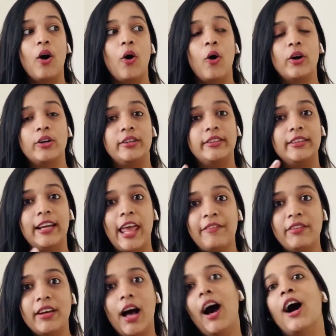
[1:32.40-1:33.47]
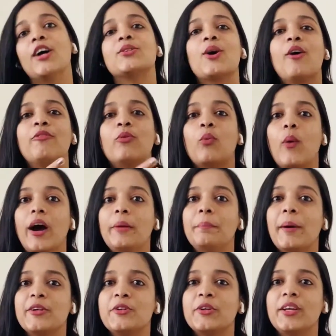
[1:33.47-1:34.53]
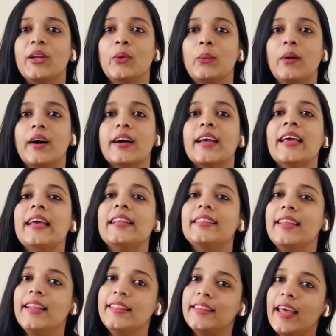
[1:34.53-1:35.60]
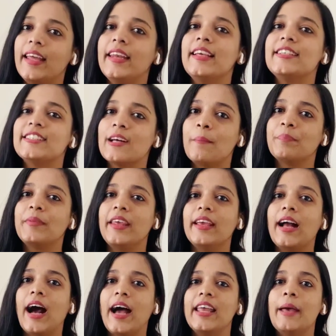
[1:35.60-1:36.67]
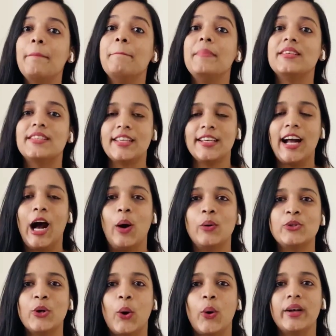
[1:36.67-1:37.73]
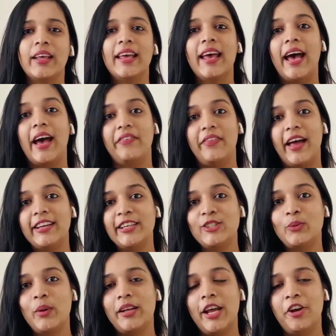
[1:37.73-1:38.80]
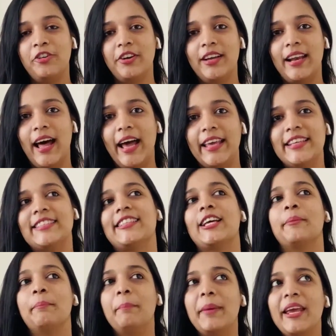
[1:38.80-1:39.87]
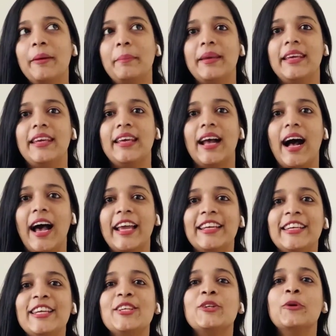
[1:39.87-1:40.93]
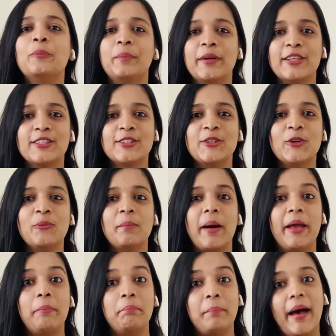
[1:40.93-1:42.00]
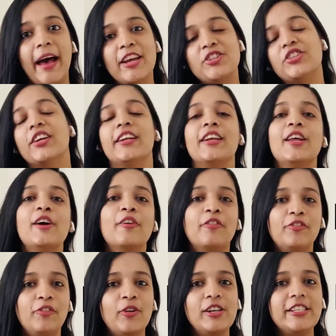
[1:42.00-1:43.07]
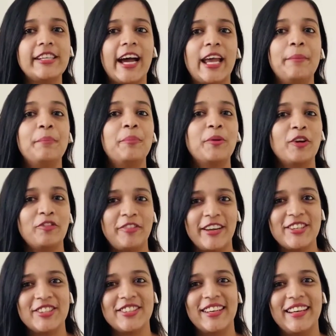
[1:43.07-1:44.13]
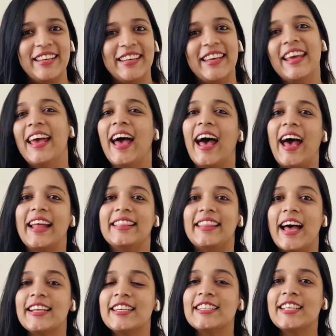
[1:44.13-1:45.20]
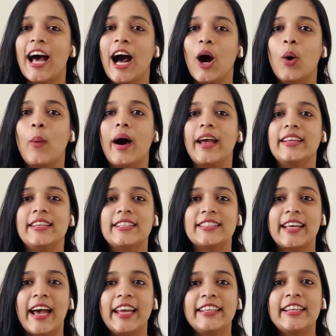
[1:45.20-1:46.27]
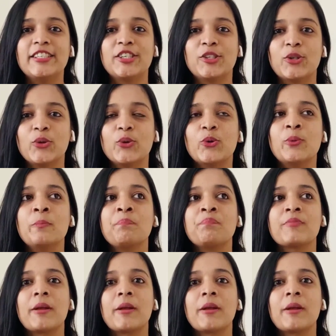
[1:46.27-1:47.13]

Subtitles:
or 11 hours of one particular work, then there is something I am missing out on. And that is when I realized that maybe I need to pursue my passion full-time professionally. And that is how I decided to